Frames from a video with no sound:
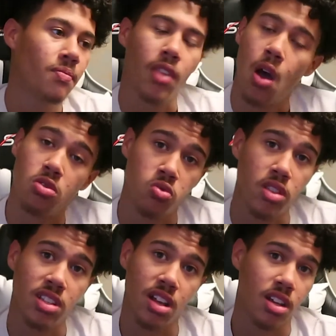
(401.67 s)
I was
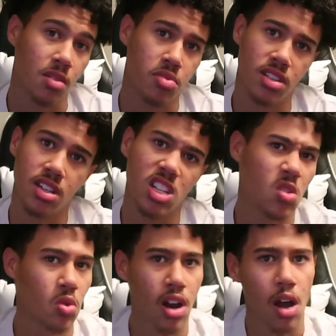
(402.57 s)
really stuck in a
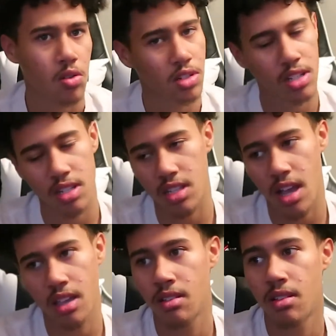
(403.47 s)
position where I was just
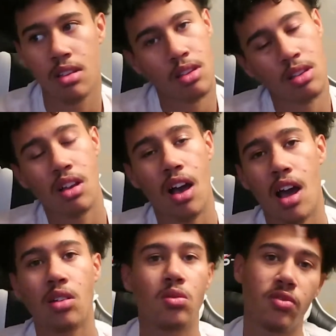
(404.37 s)
like,
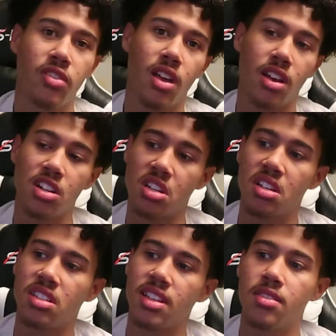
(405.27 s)
I don't feel like I should
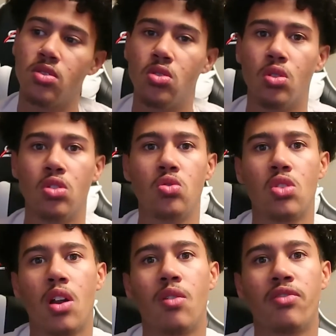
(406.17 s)
continue doing YouTube.
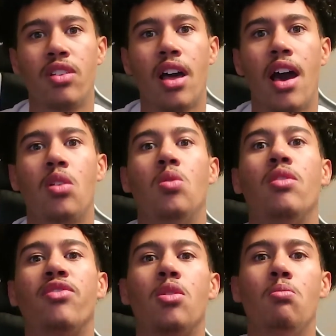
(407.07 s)
I
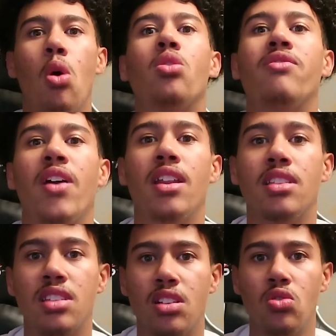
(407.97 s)
don't feel
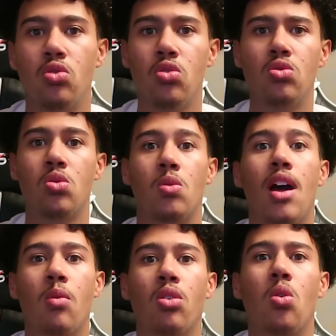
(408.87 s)
motivated to do YouTube. When
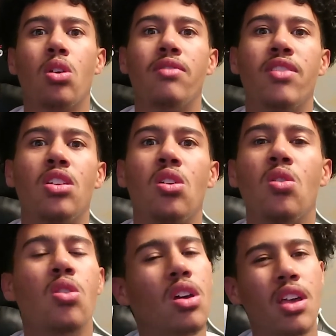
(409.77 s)
I record a
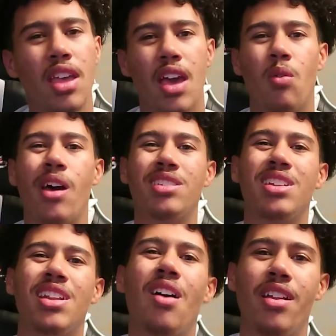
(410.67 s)
video and when I
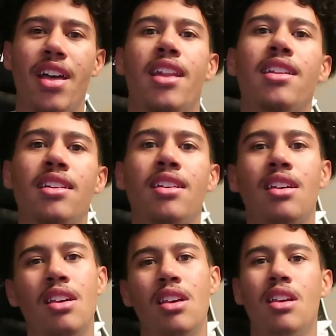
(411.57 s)
sit down and edit
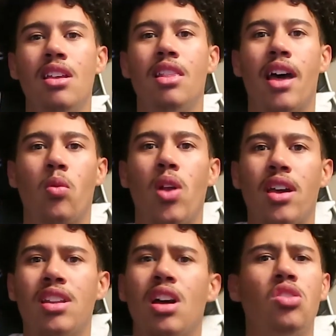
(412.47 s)
it, like when I
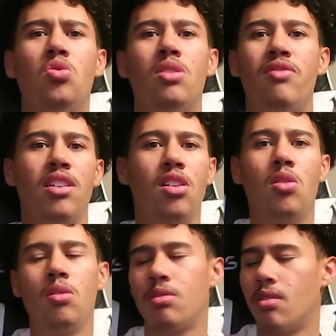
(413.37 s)
get done doing the
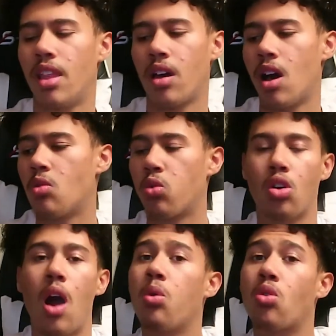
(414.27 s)
video, like I'll
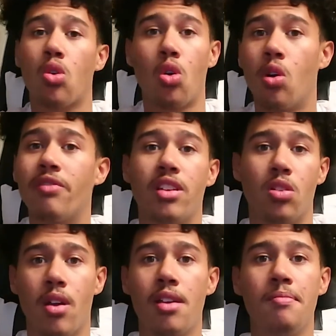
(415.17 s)
record a whole
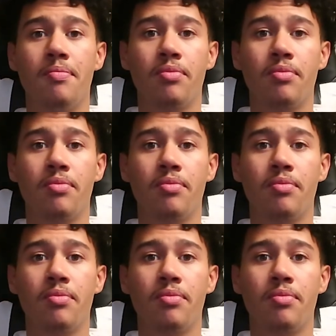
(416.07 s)
video, right?